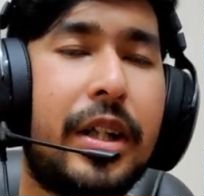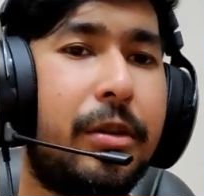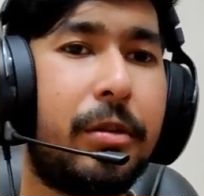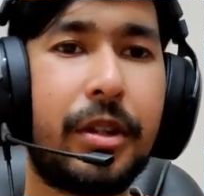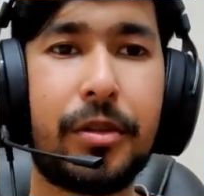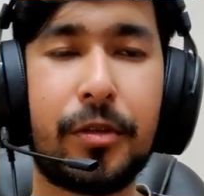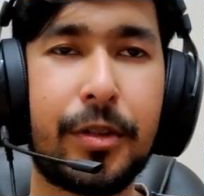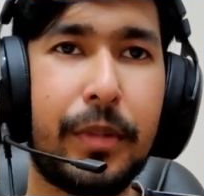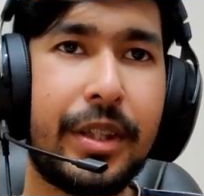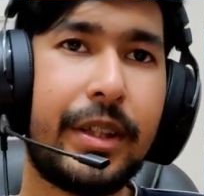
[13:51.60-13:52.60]
My Togekiss
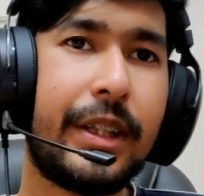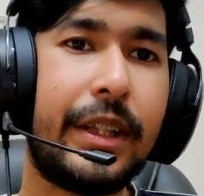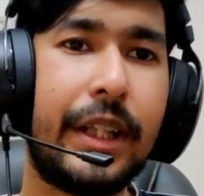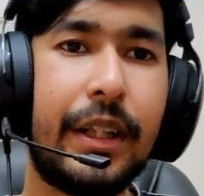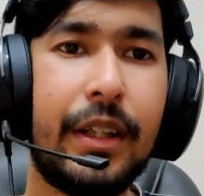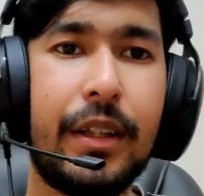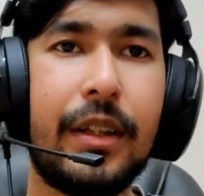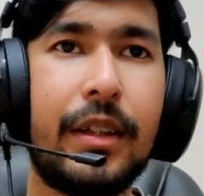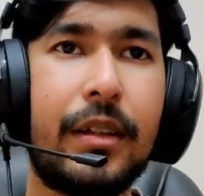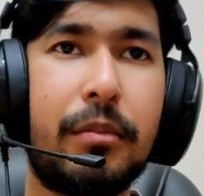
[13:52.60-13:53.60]
was basically dead,
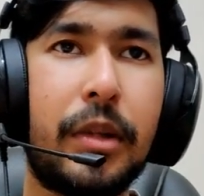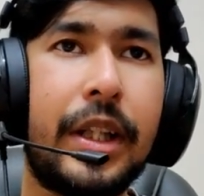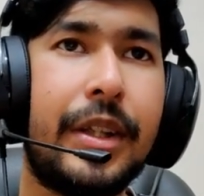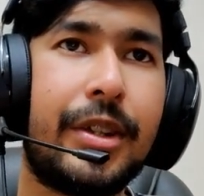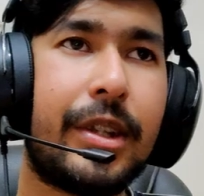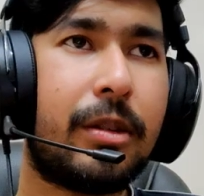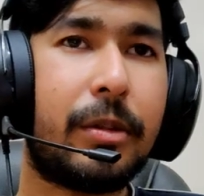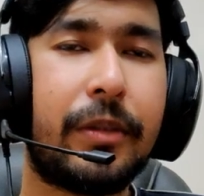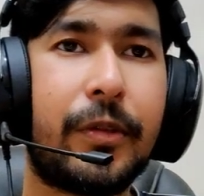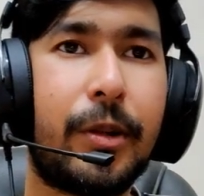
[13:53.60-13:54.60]
but he
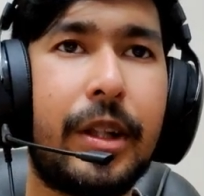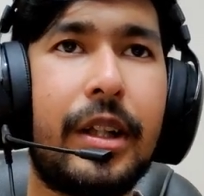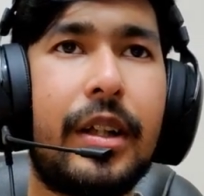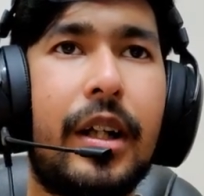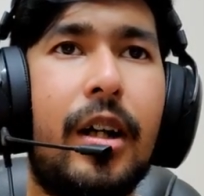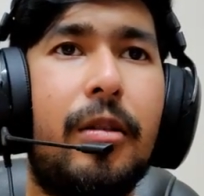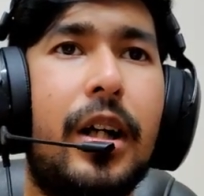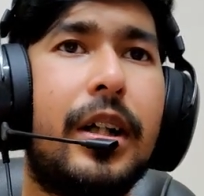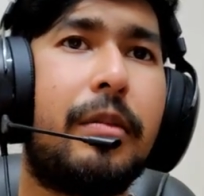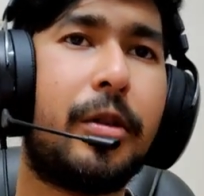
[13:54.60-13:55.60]
still went for it. Now
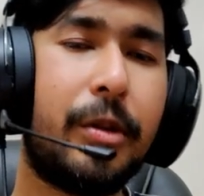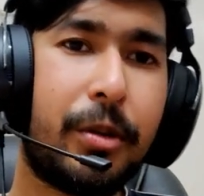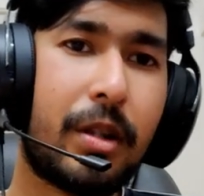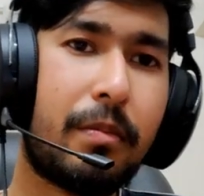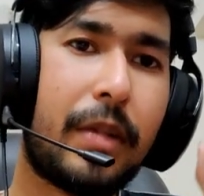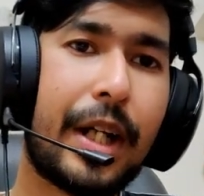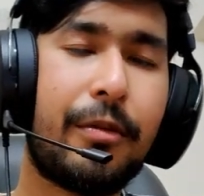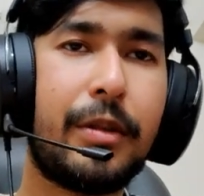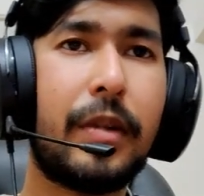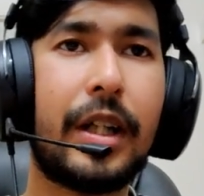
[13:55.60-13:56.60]
I am going to come back
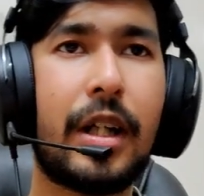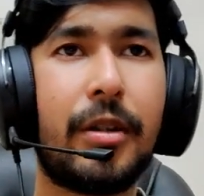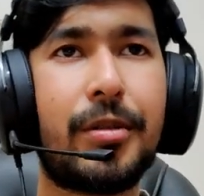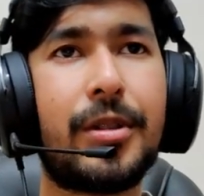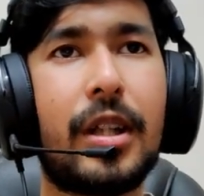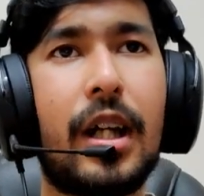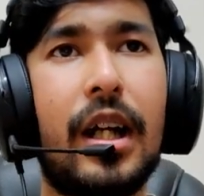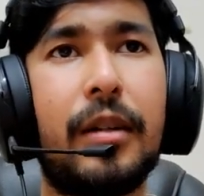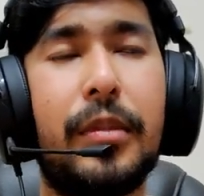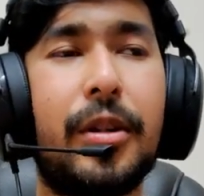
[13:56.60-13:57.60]
with my Gyarados,
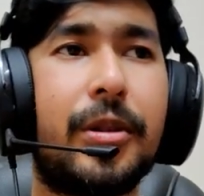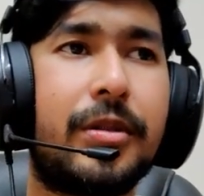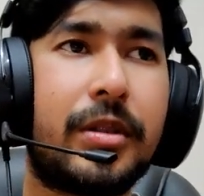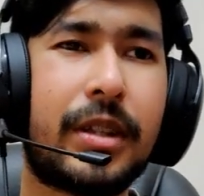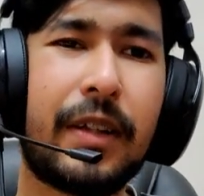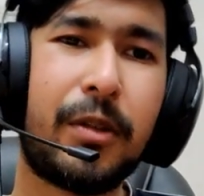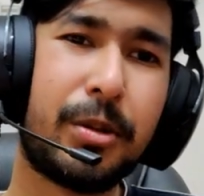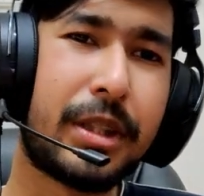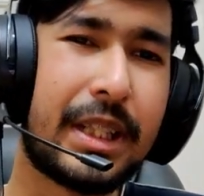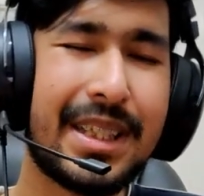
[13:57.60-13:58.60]
because
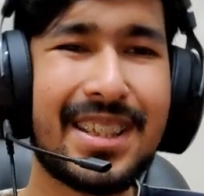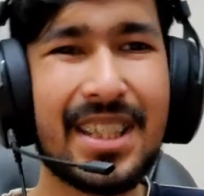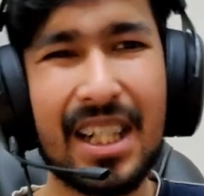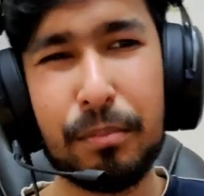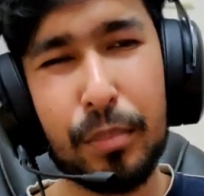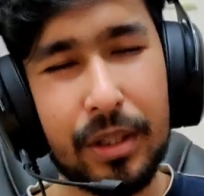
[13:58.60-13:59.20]
Typhlosion is